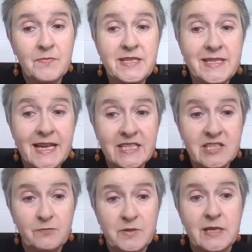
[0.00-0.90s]

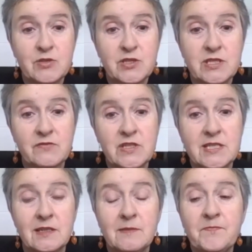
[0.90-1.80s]
negative perceptions of
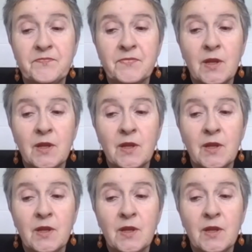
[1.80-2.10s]
Islam